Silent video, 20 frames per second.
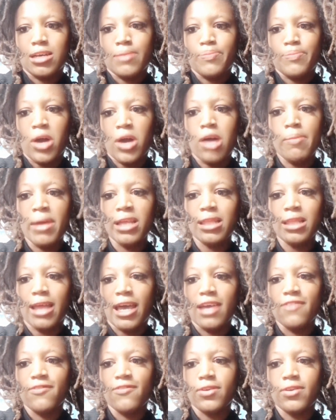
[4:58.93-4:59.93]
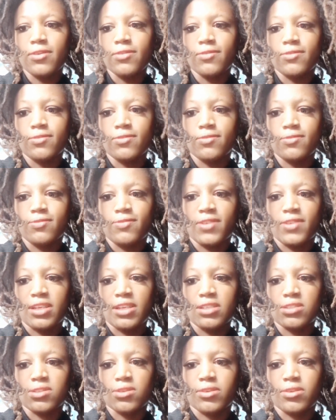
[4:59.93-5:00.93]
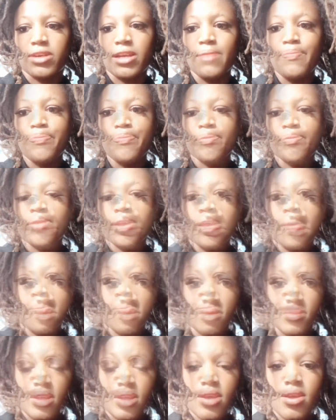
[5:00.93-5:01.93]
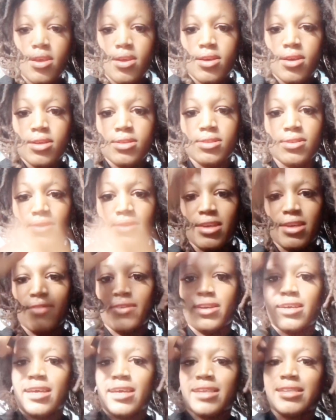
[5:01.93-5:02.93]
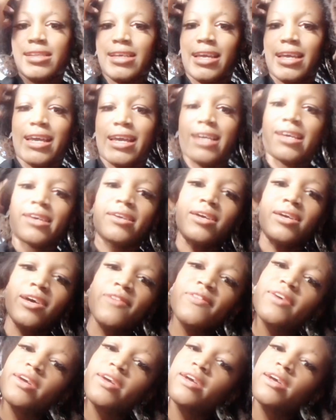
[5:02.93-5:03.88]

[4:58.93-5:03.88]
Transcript: all my life, funny story, My hair. So anyway, I think I got cut off.